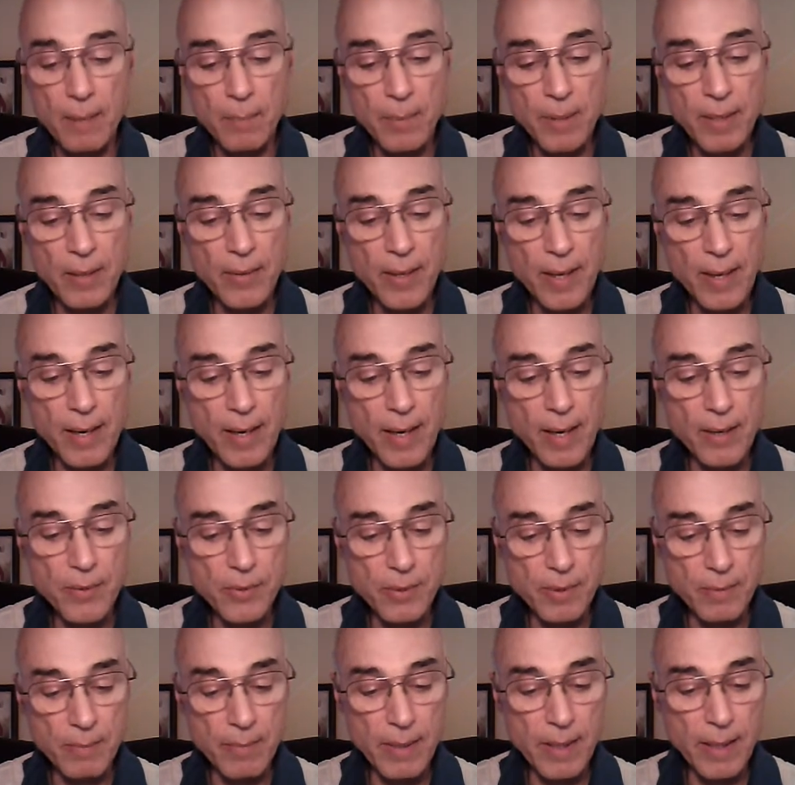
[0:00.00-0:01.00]
Be that
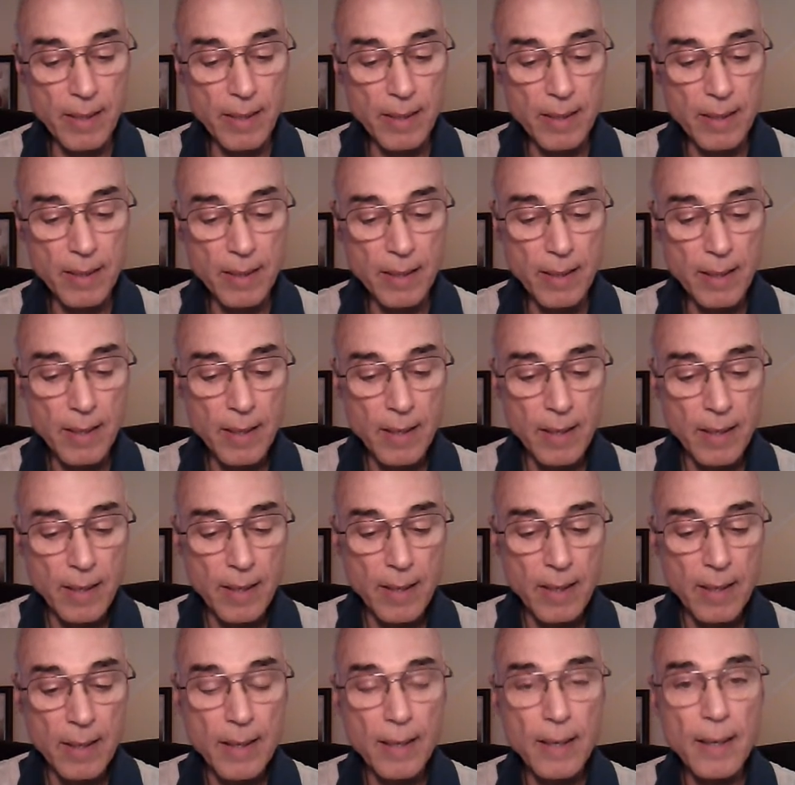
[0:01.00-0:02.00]
as it may,
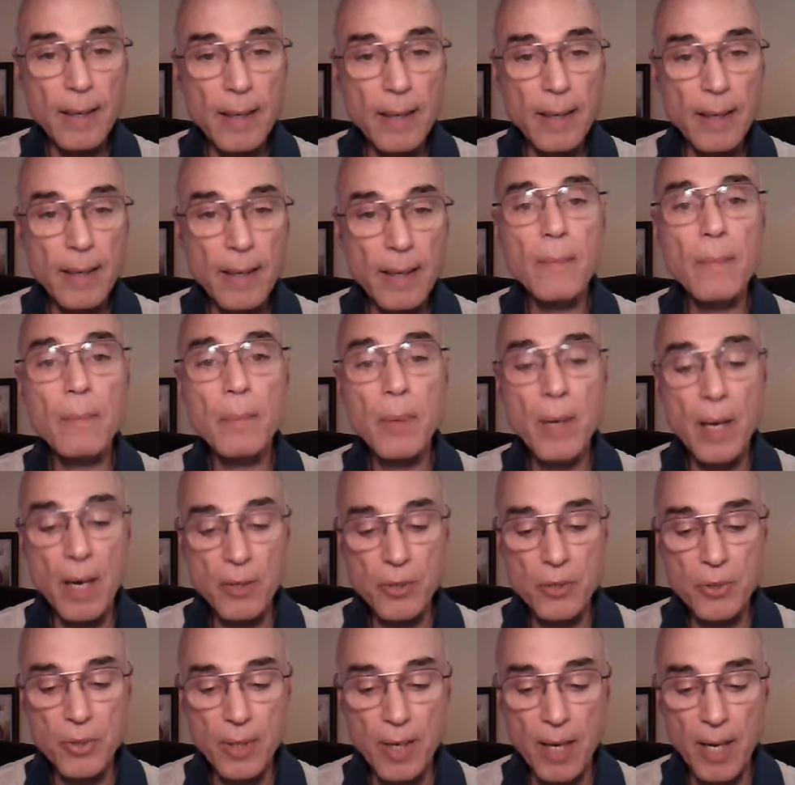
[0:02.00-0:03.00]

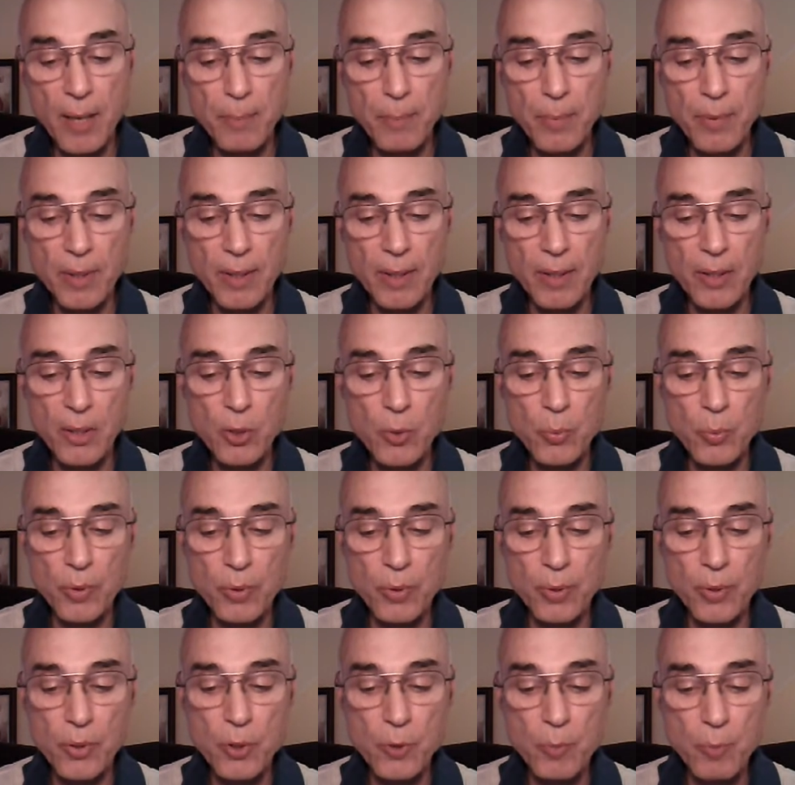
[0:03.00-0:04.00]
Bastiat begins
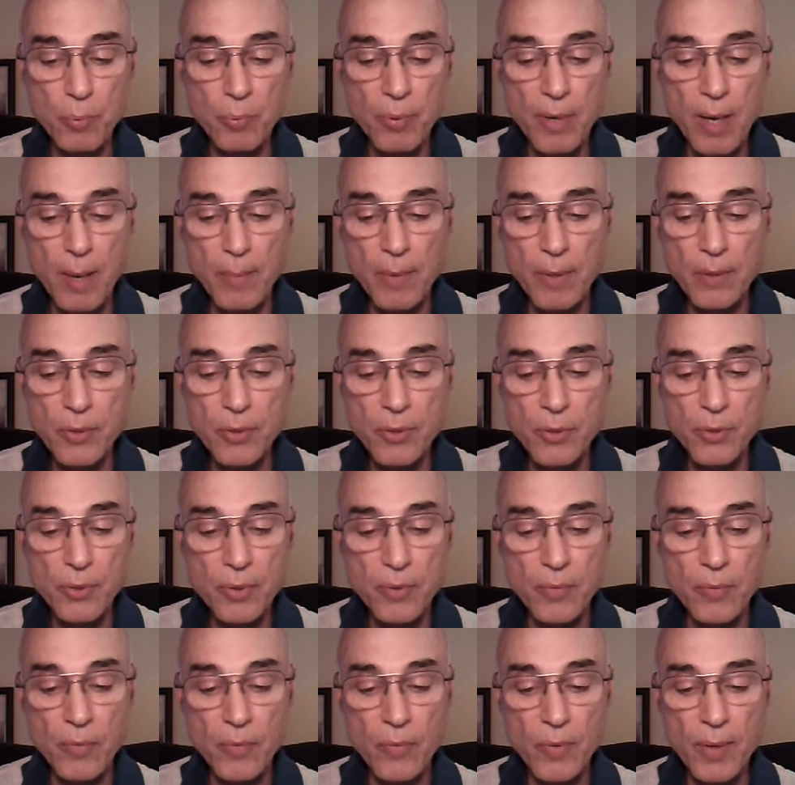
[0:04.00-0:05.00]
with this
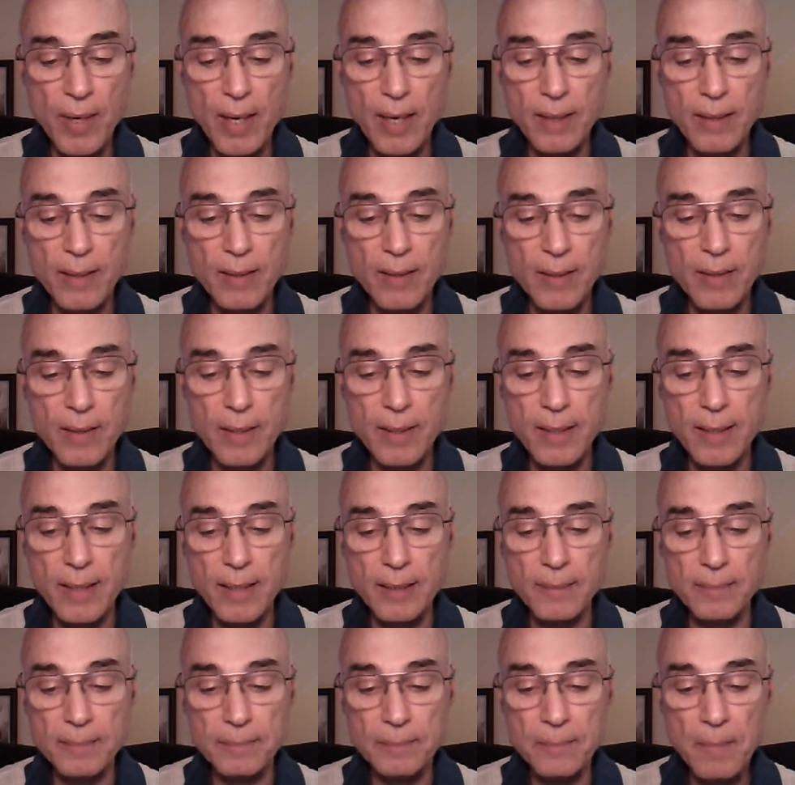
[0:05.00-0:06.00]
premise that
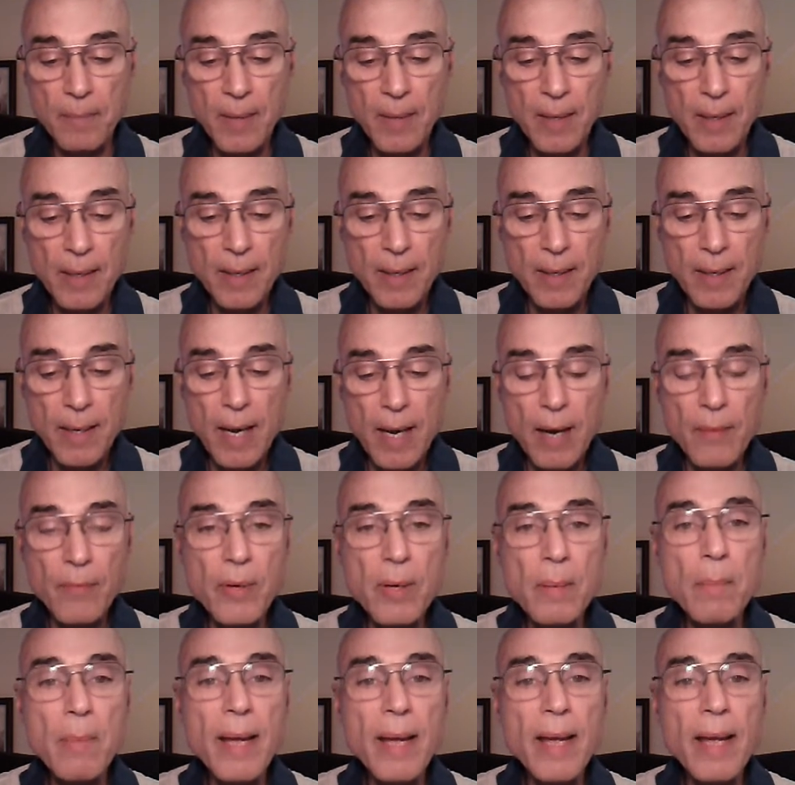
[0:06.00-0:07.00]

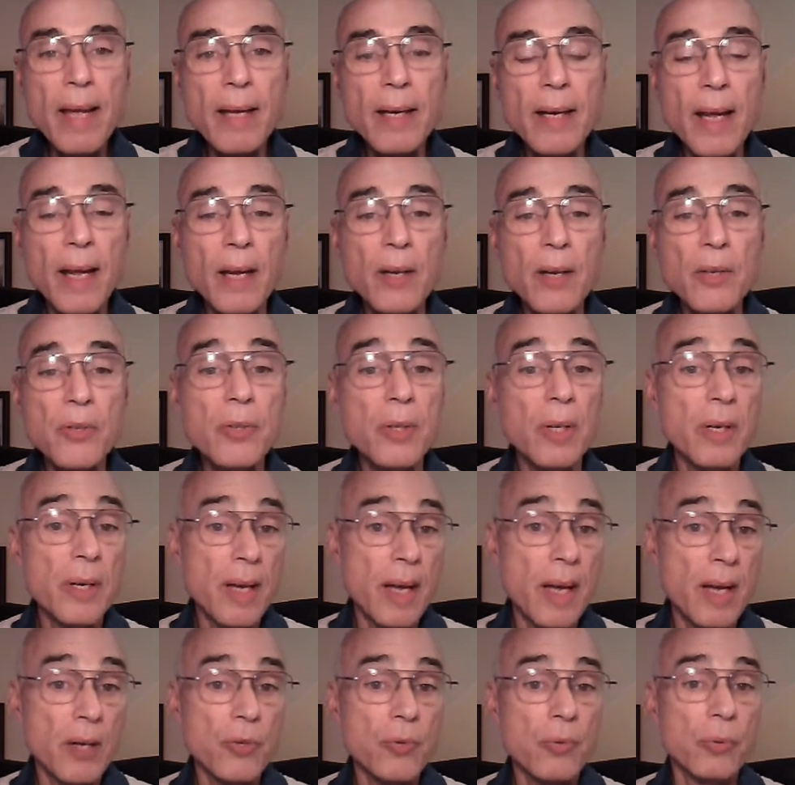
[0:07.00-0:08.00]
every man has the
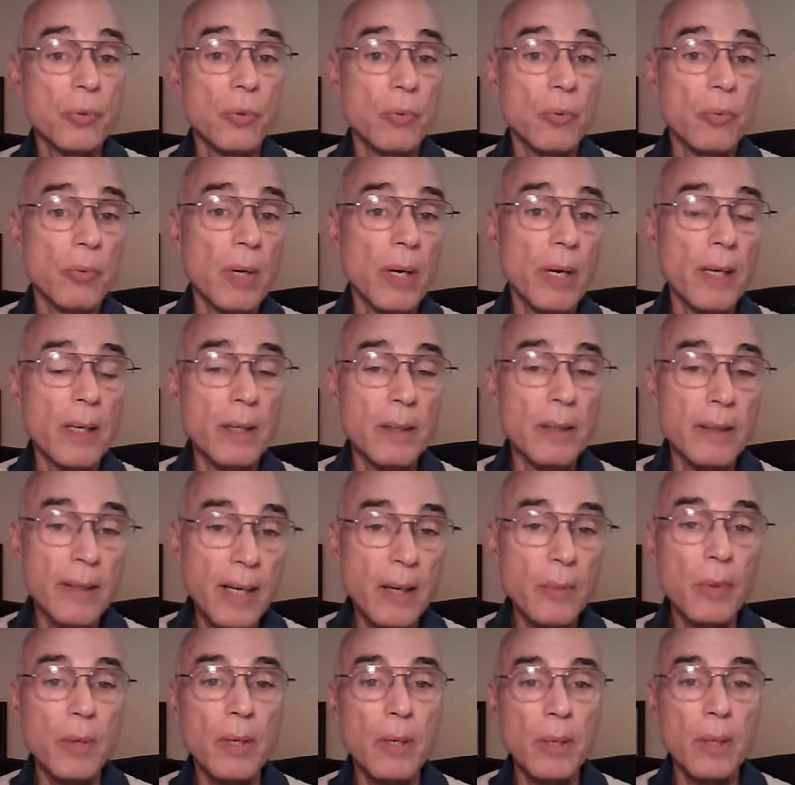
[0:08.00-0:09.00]
natural right, and
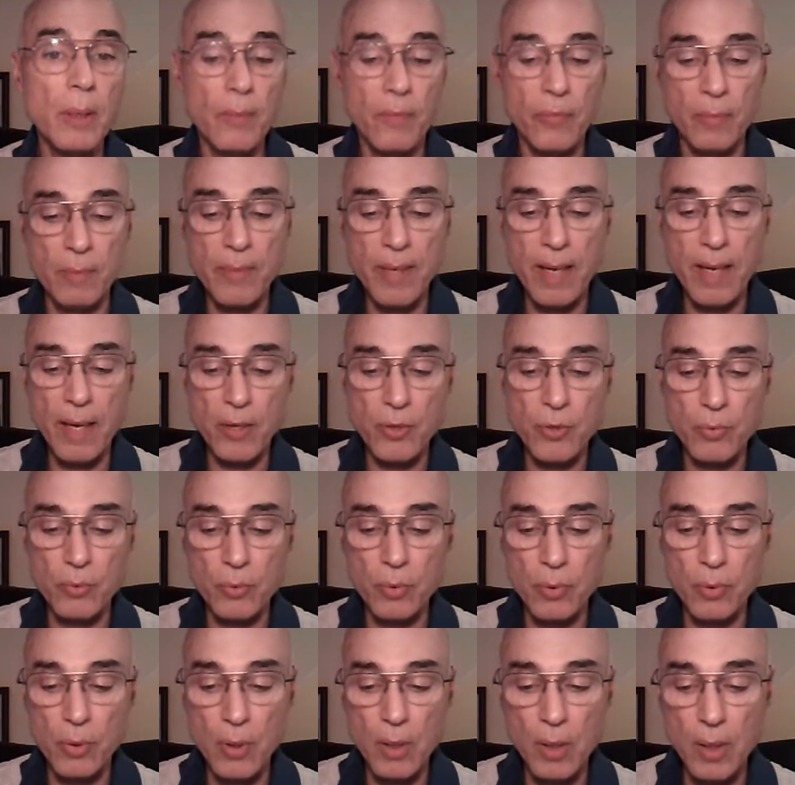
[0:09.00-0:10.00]
that would come from
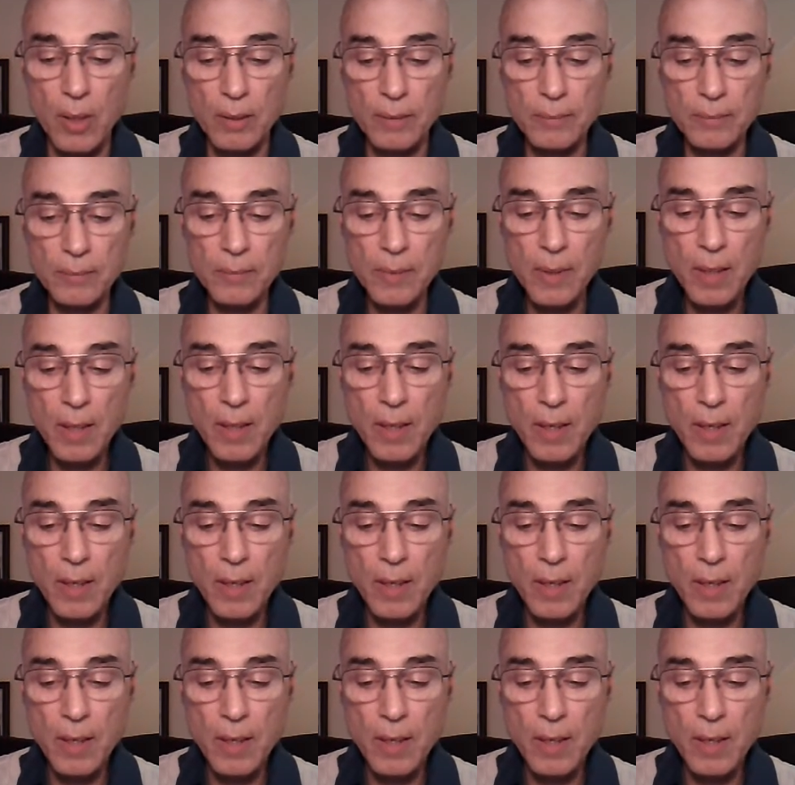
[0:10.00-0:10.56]
natural law,